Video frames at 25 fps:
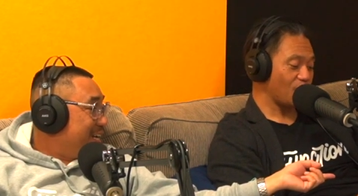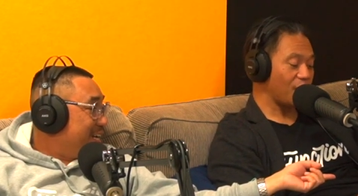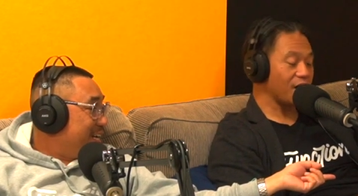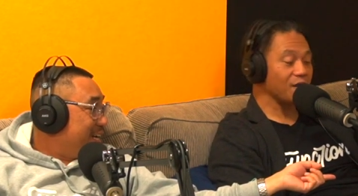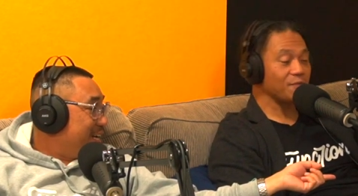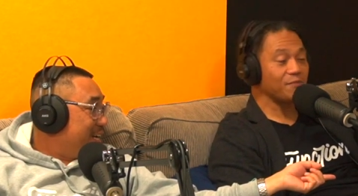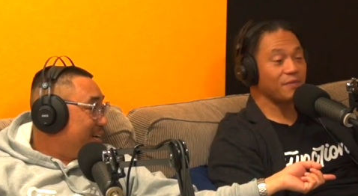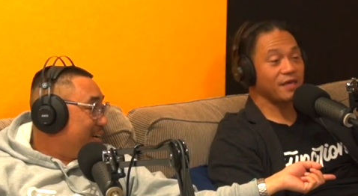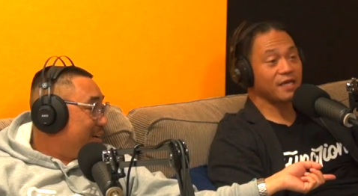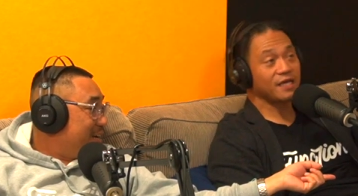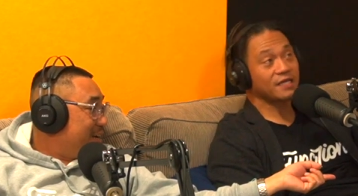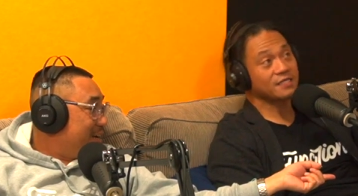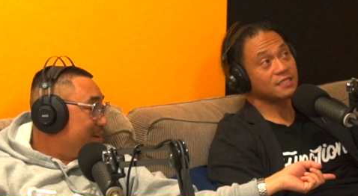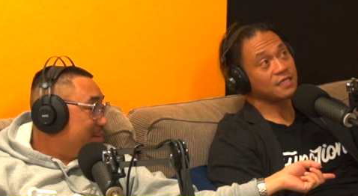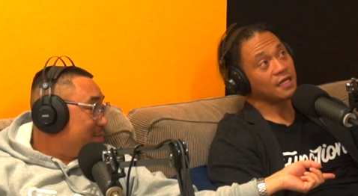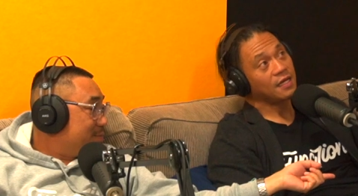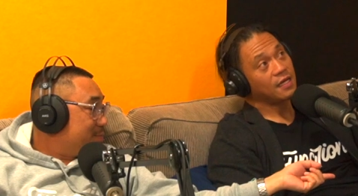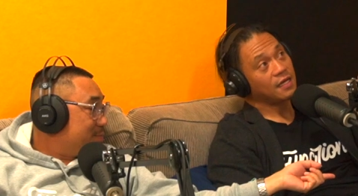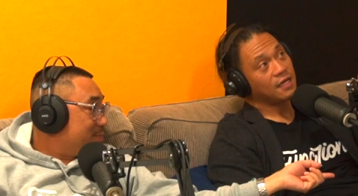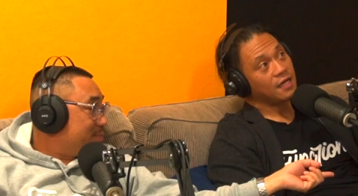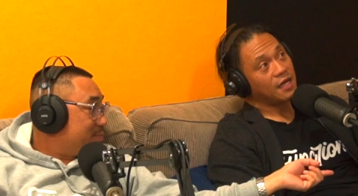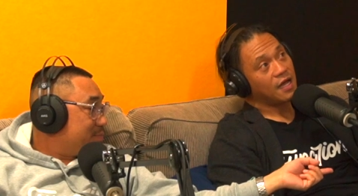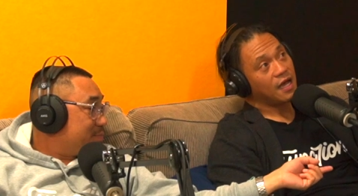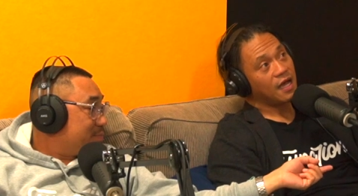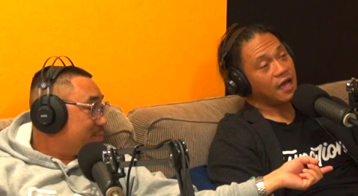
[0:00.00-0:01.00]
Speaker 1: one because
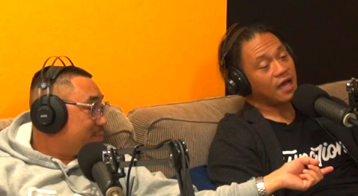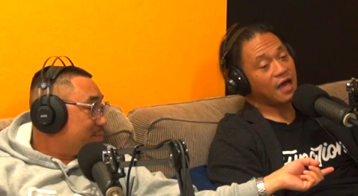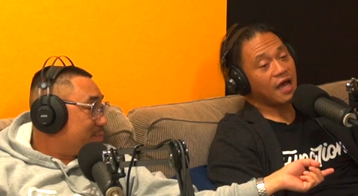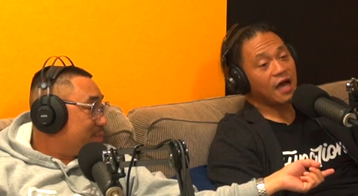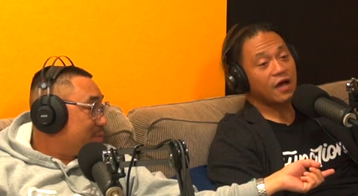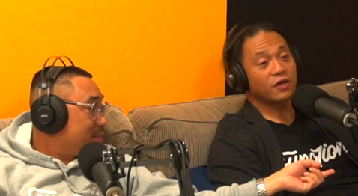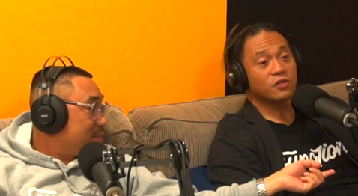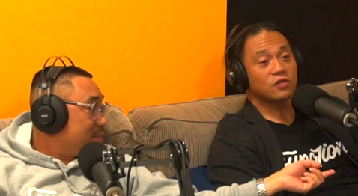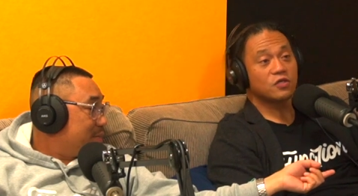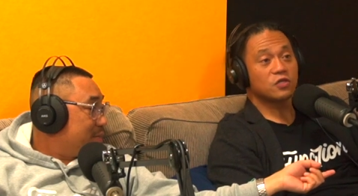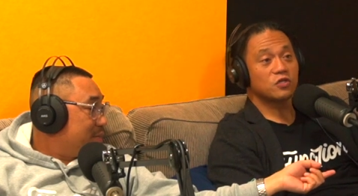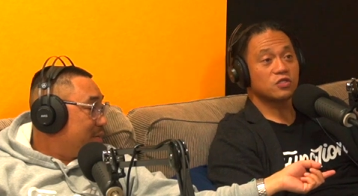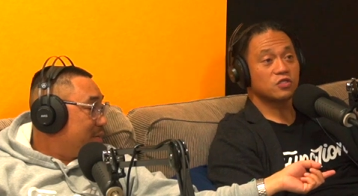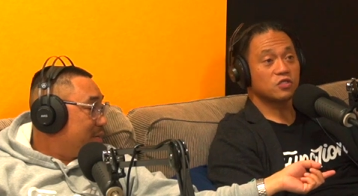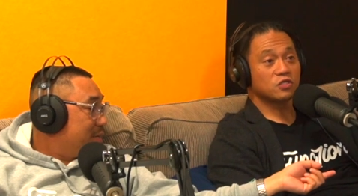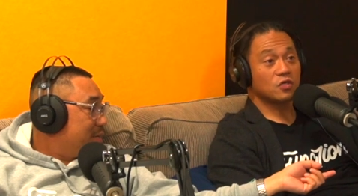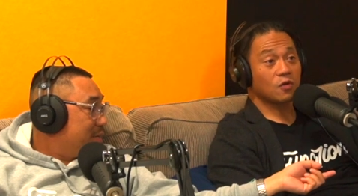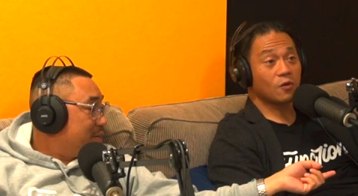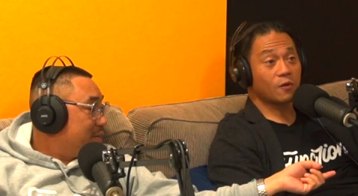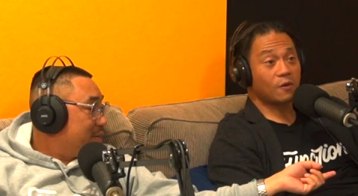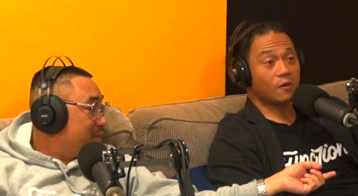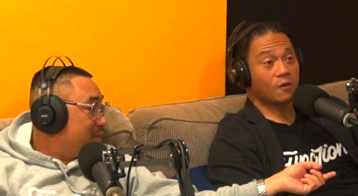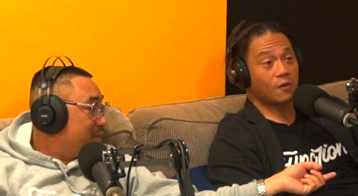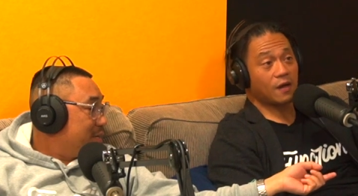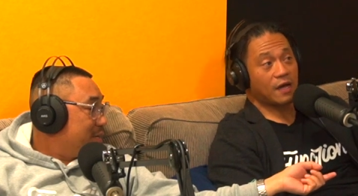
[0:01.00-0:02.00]
uh, how do you
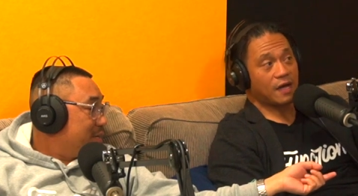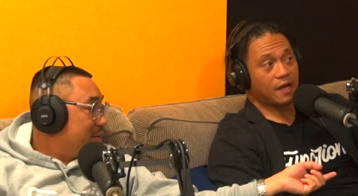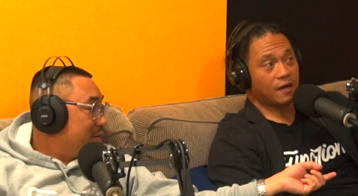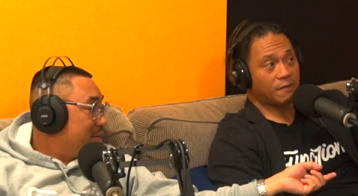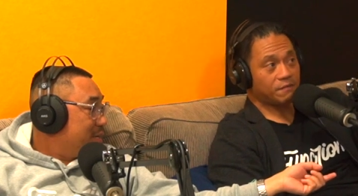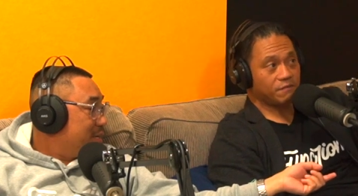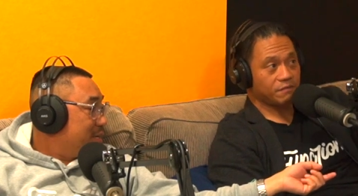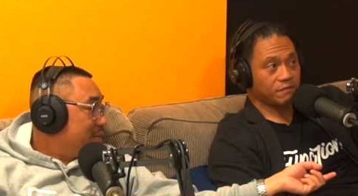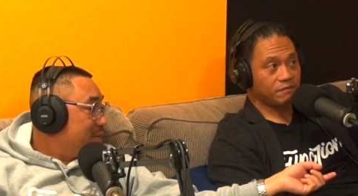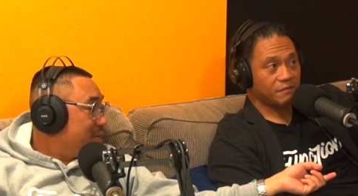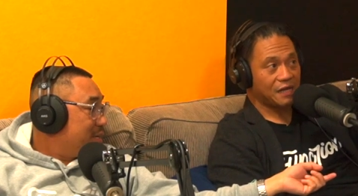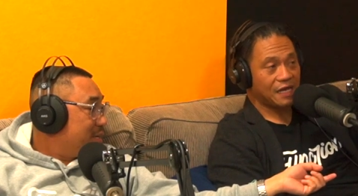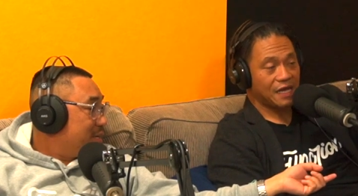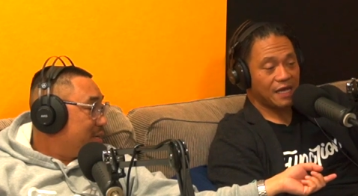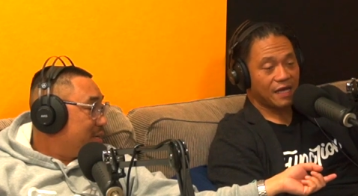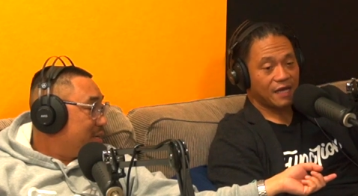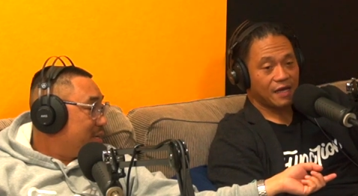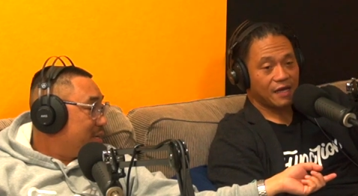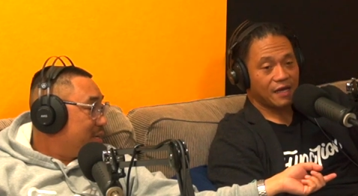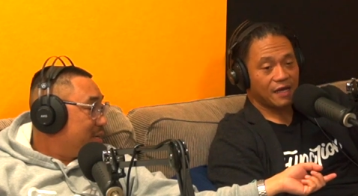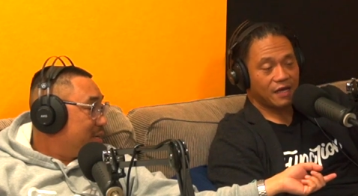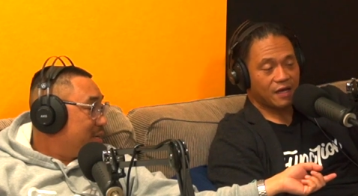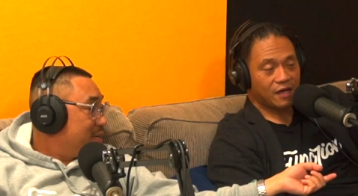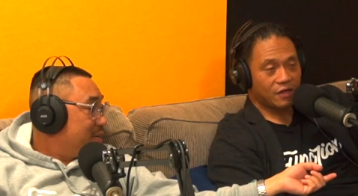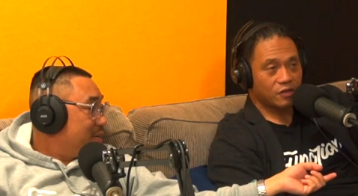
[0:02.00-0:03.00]
so uh, uh mali-
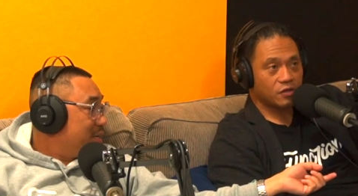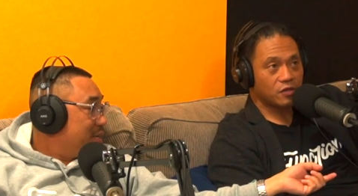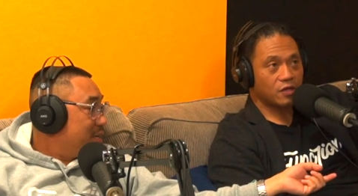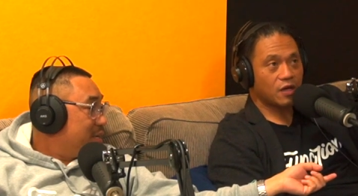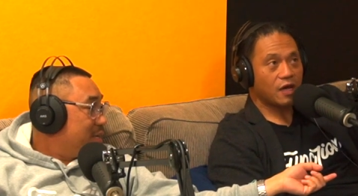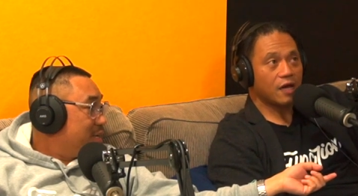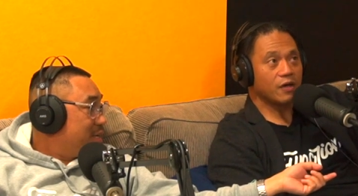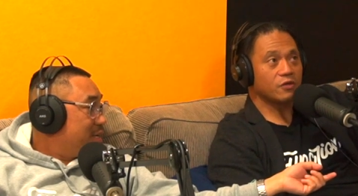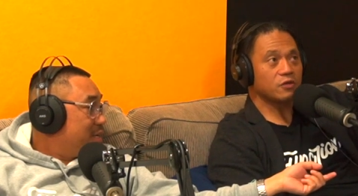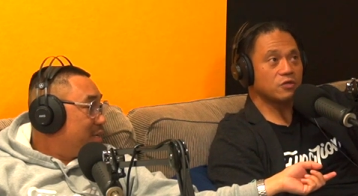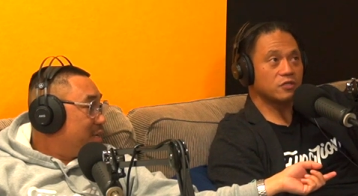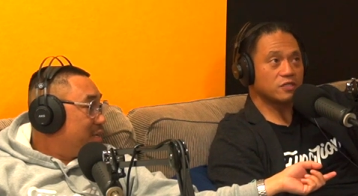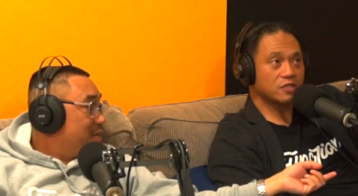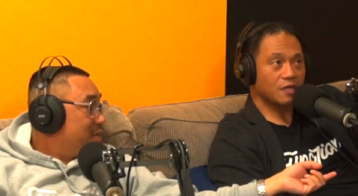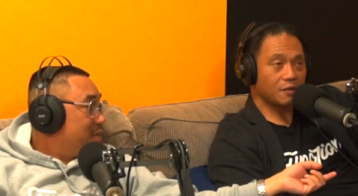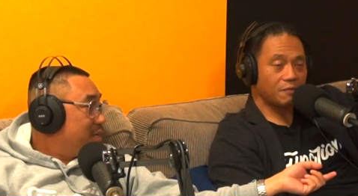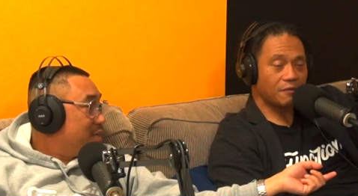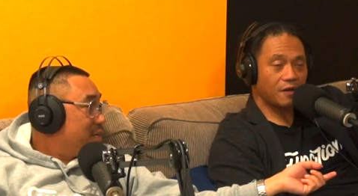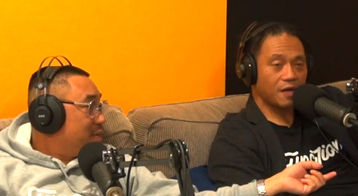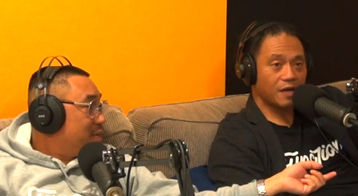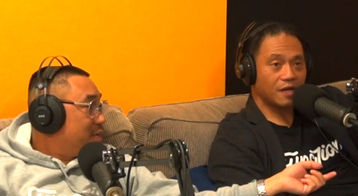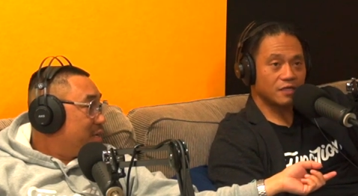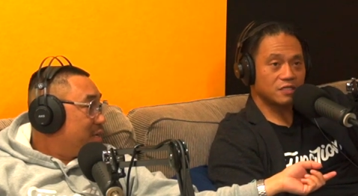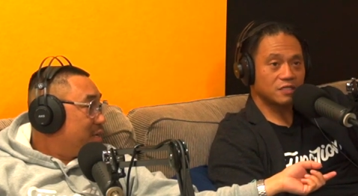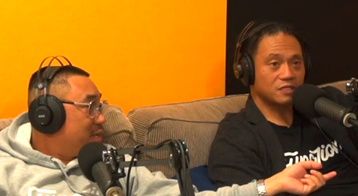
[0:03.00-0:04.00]
uh, how do how do you say
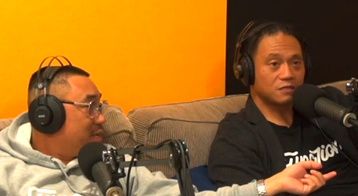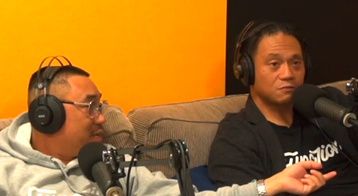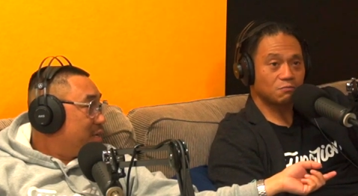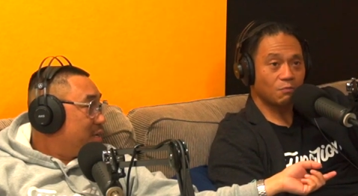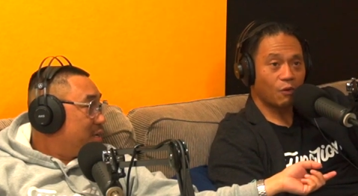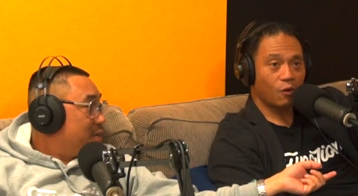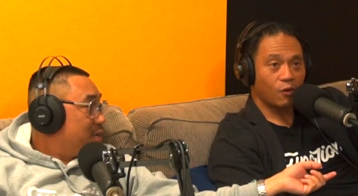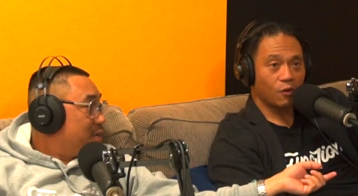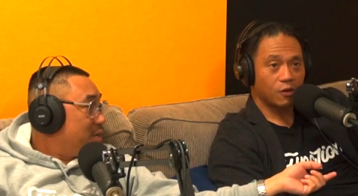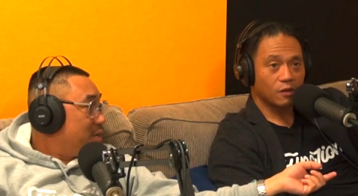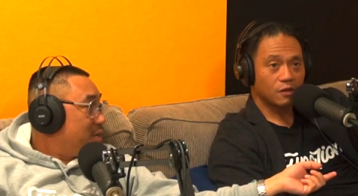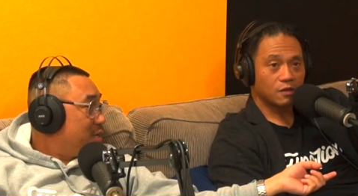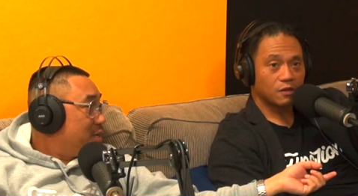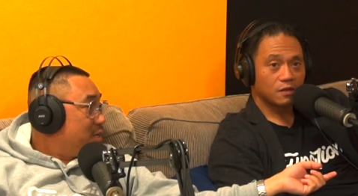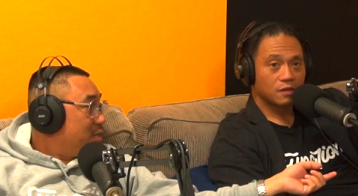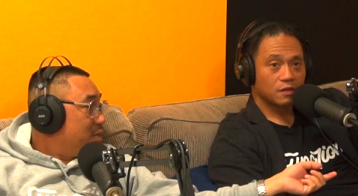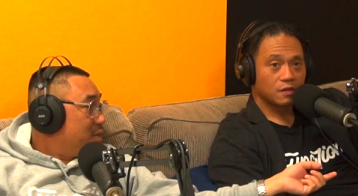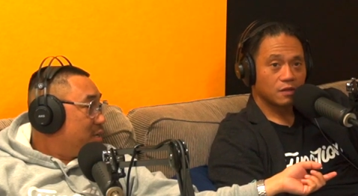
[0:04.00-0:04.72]
uh, small?